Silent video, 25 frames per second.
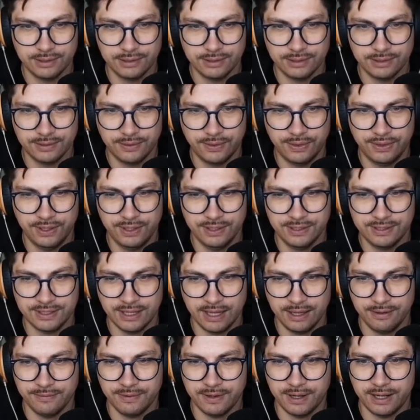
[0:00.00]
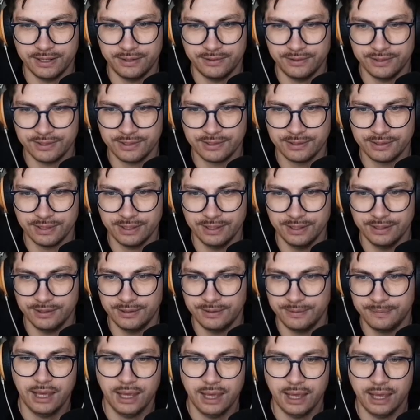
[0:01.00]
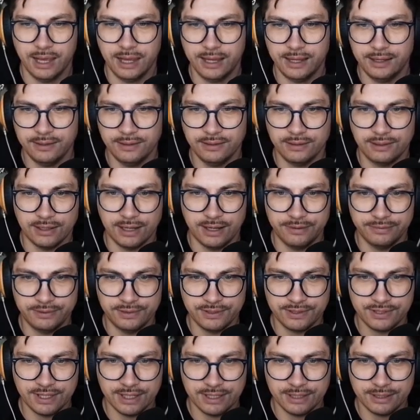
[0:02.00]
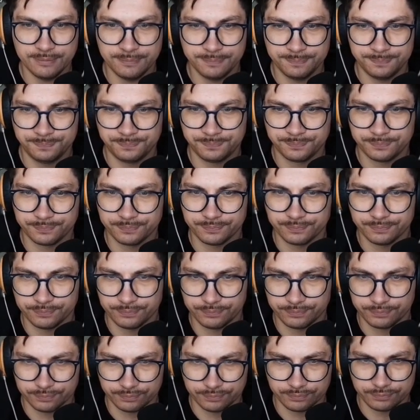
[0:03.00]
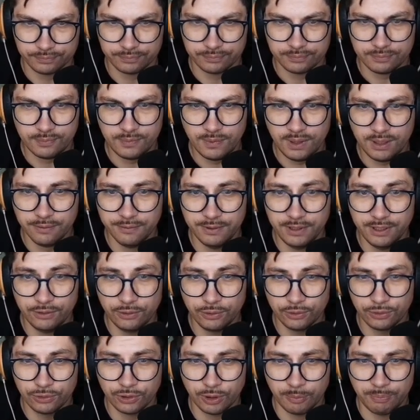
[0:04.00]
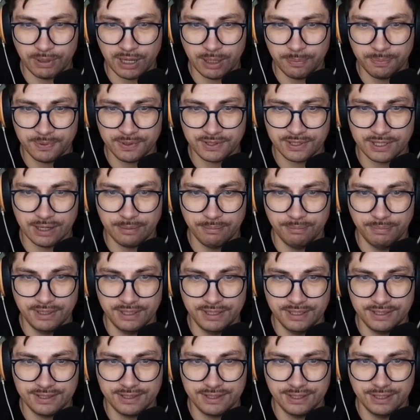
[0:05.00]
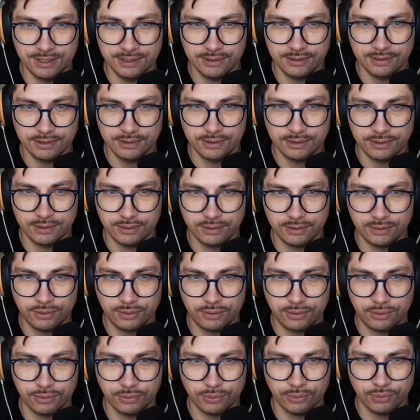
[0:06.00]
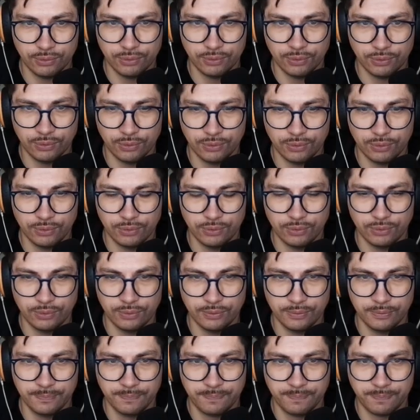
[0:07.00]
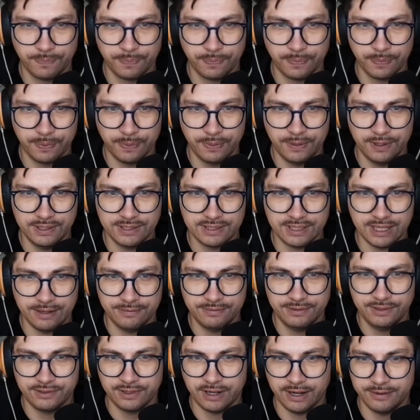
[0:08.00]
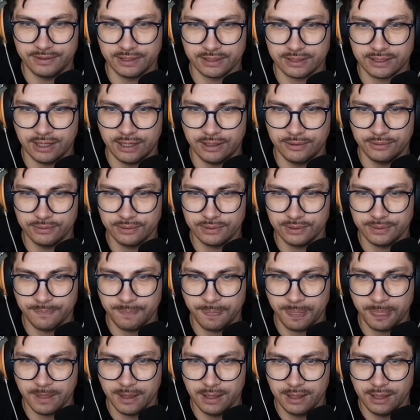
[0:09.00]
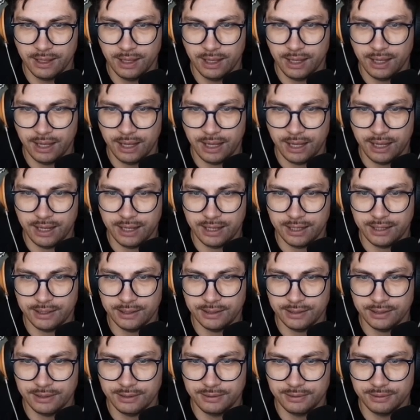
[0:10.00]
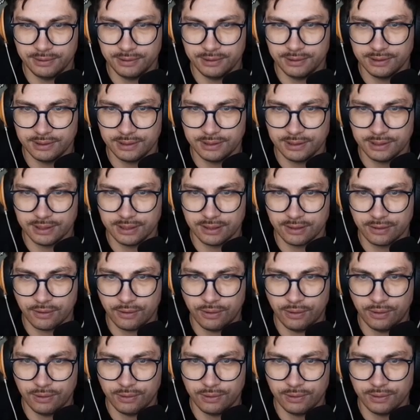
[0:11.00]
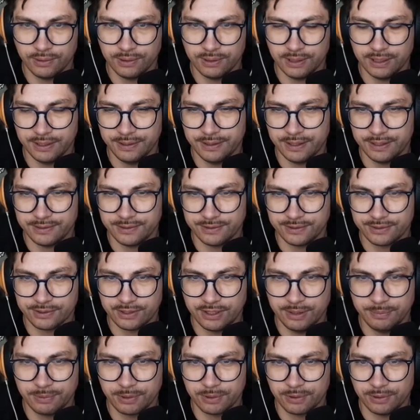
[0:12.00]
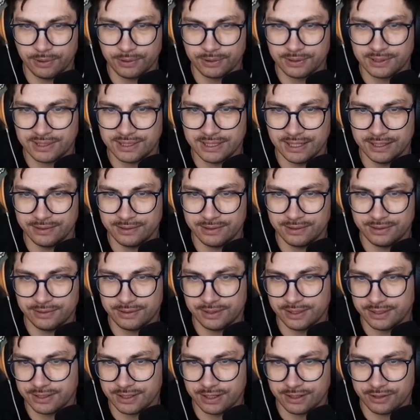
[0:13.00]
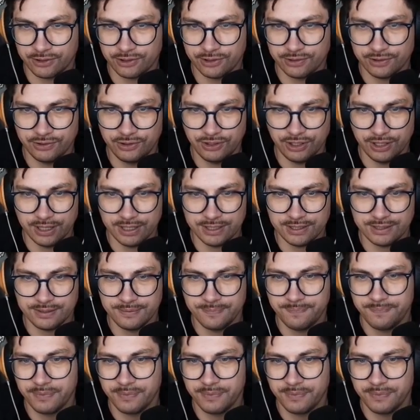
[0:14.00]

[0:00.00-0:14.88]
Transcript: the safe address here. And after that, we need to top up some BTC to the safe derived account and call another script called send transaction JS,